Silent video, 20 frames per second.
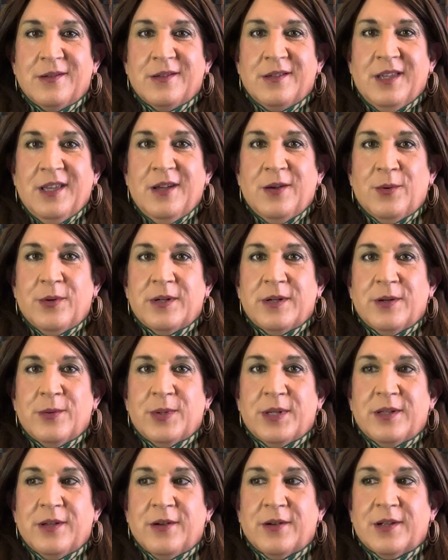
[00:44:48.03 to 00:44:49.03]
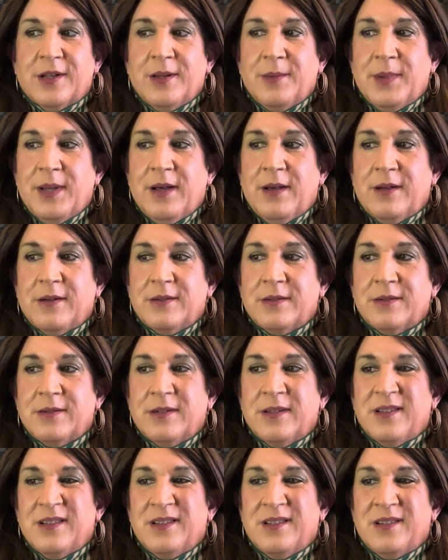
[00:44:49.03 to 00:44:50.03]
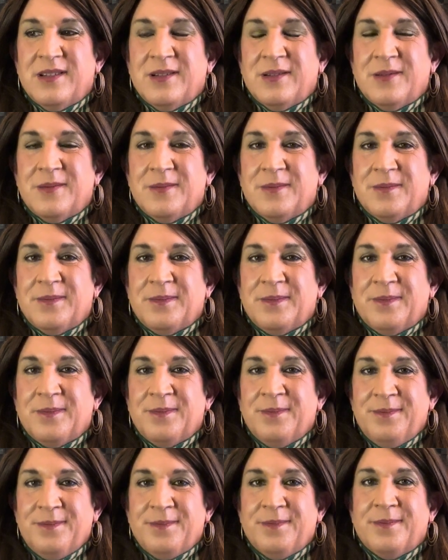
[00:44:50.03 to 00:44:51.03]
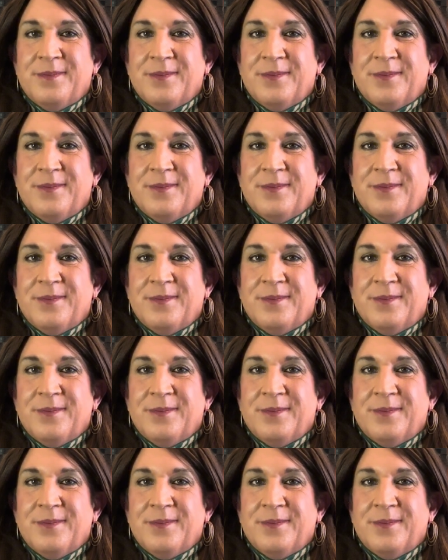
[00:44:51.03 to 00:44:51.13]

Yeah, what are we talking about?